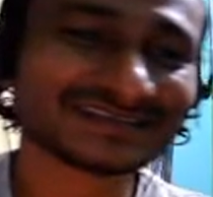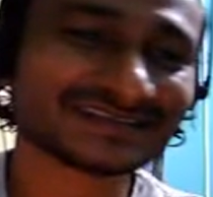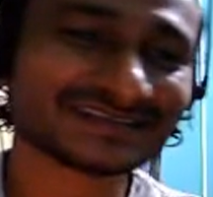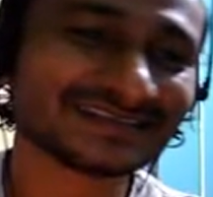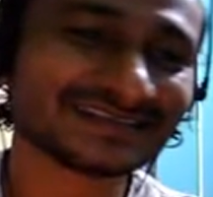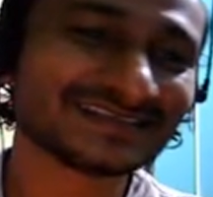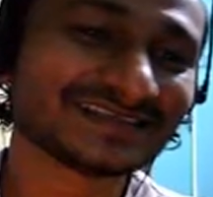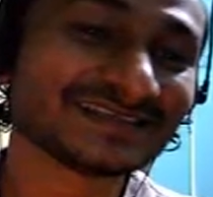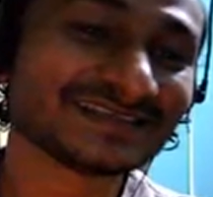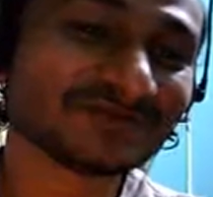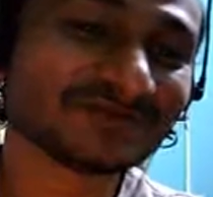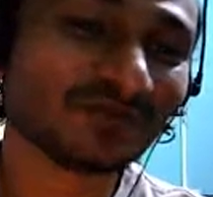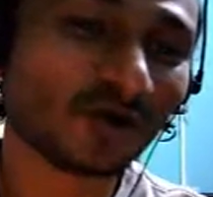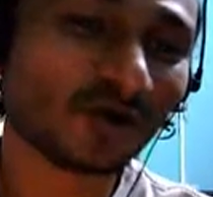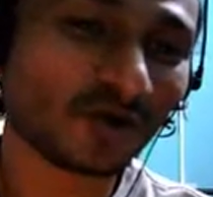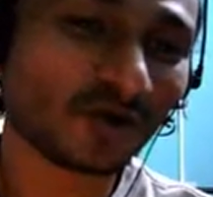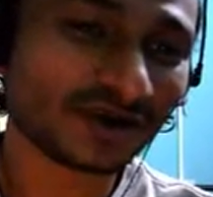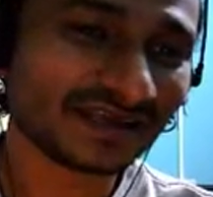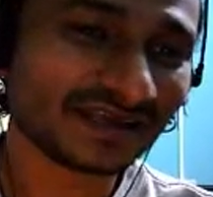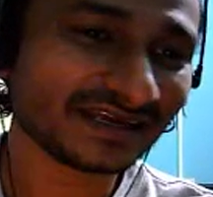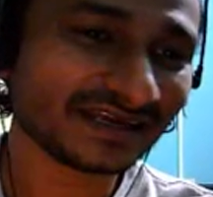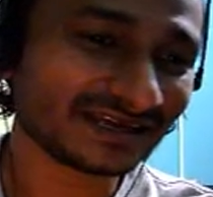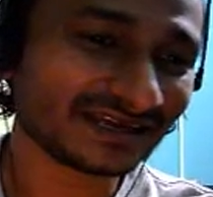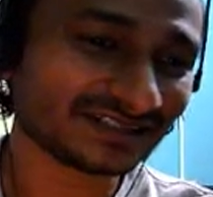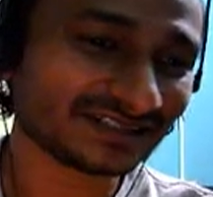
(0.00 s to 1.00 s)
this is
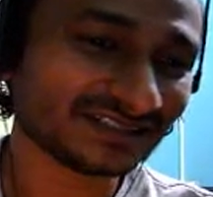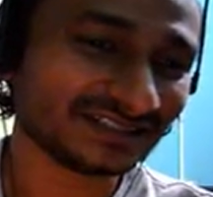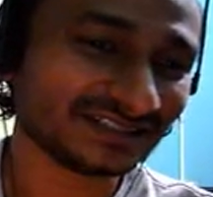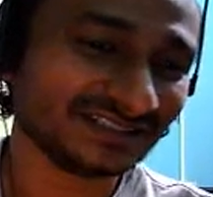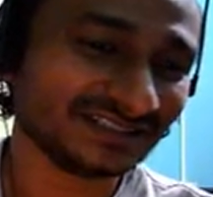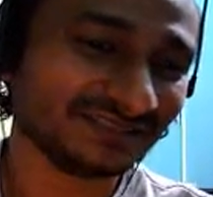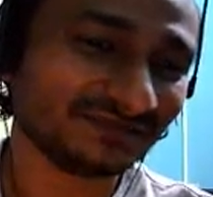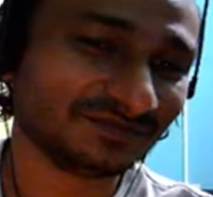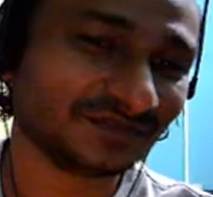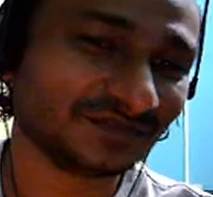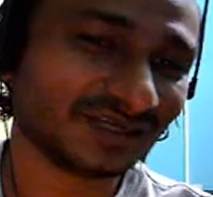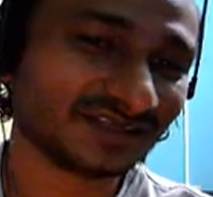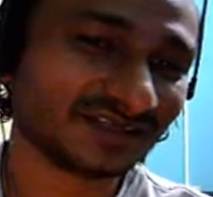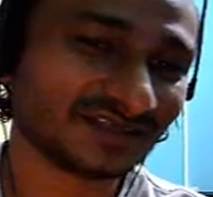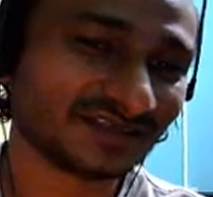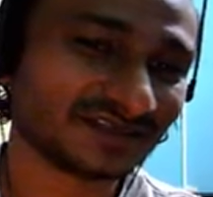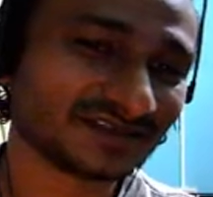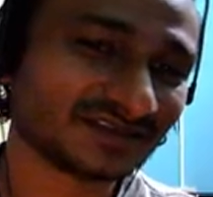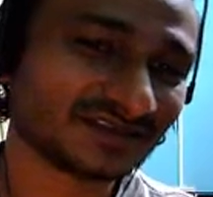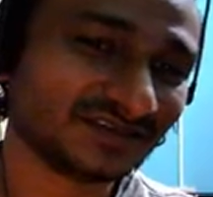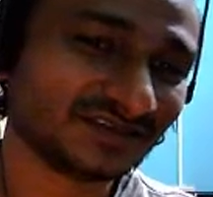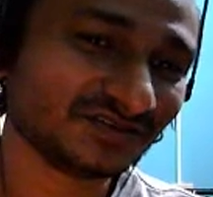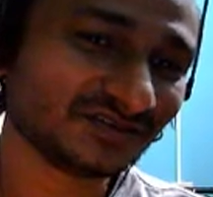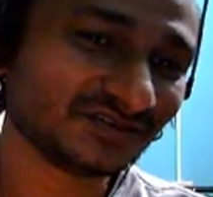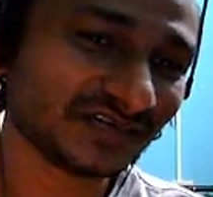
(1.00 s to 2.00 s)
morning actually because
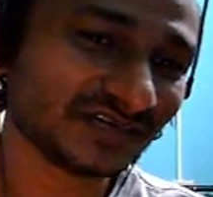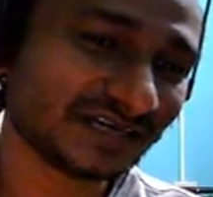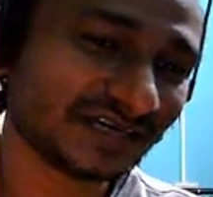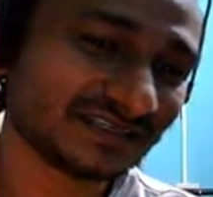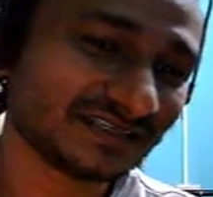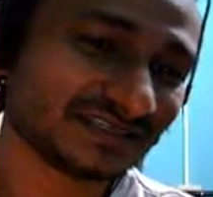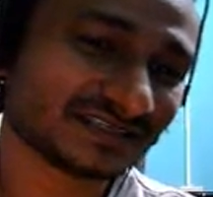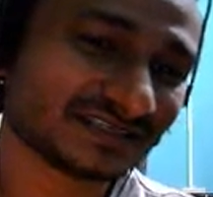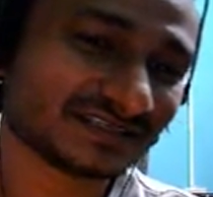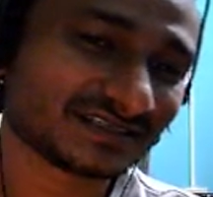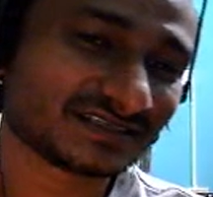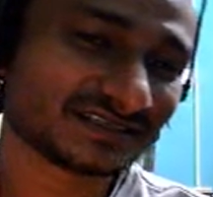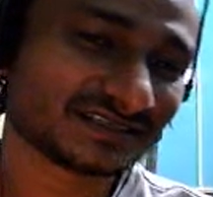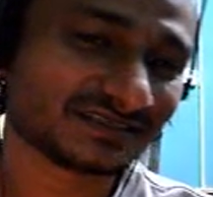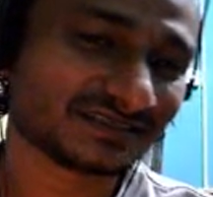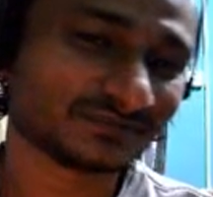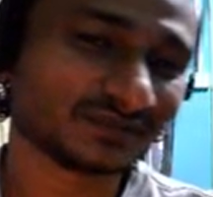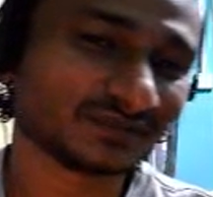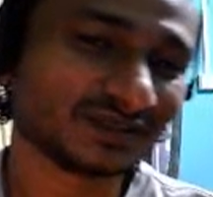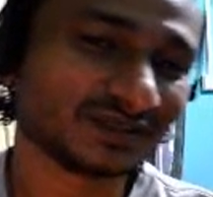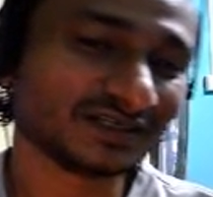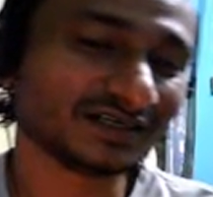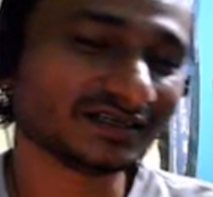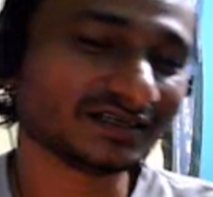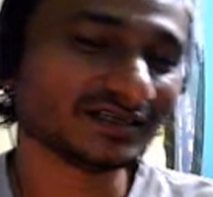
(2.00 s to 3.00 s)
you guys
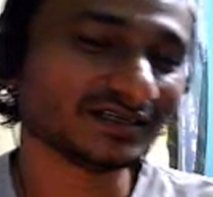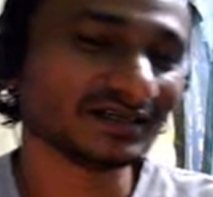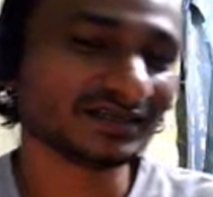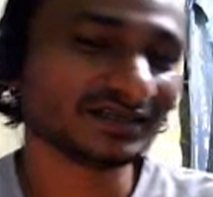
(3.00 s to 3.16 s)
were.